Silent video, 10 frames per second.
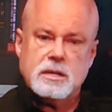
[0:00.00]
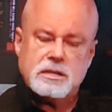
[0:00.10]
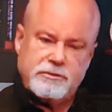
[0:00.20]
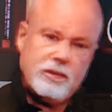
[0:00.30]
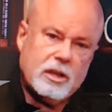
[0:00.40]

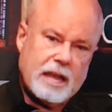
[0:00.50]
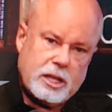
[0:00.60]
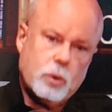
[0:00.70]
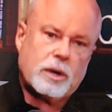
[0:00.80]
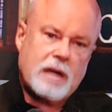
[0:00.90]
to feel like
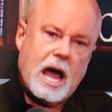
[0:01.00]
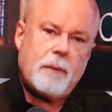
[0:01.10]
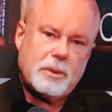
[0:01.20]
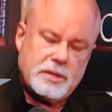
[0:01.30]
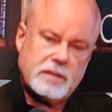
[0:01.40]
you were
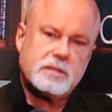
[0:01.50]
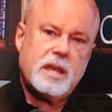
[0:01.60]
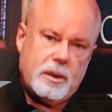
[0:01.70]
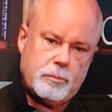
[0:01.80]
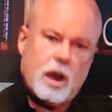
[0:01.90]
competent
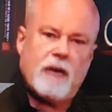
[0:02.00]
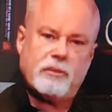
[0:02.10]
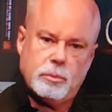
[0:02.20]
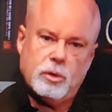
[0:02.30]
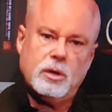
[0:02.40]
and
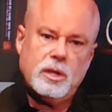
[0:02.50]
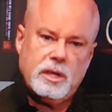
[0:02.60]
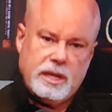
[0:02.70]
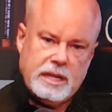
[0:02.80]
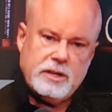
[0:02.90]
profitable
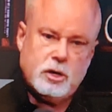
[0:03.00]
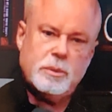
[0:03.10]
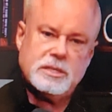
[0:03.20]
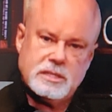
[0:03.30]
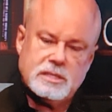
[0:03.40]
in your
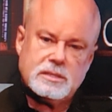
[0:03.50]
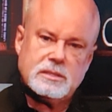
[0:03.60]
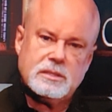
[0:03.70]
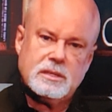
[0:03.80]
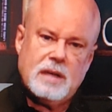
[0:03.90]
business?
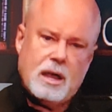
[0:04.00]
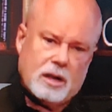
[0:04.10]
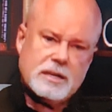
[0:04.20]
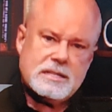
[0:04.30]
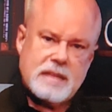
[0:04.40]
How
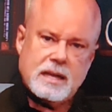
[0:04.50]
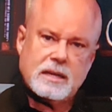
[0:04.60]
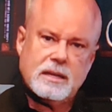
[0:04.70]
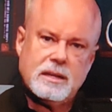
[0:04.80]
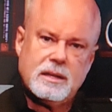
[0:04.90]
long did it take?
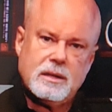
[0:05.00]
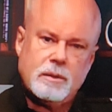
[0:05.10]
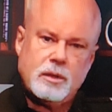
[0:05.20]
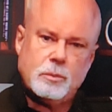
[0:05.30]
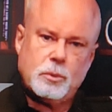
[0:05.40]

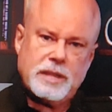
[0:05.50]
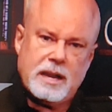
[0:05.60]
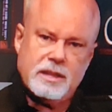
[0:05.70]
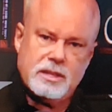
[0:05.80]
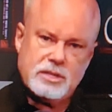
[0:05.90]
You can put
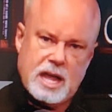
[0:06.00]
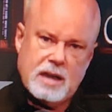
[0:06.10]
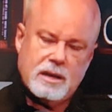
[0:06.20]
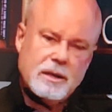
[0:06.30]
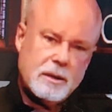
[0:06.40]
that in the chat.
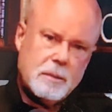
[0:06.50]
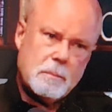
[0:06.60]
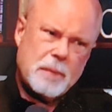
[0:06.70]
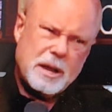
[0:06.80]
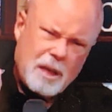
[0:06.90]

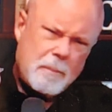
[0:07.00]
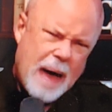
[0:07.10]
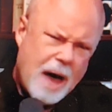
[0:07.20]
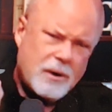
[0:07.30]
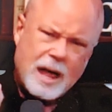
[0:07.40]
But
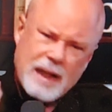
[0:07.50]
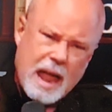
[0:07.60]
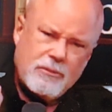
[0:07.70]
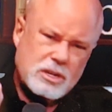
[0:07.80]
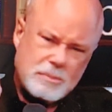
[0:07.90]
on
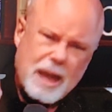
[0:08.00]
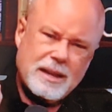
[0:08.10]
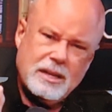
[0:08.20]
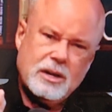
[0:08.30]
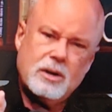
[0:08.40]
average, about
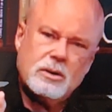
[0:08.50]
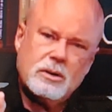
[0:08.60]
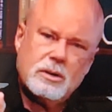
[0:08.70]
1 year.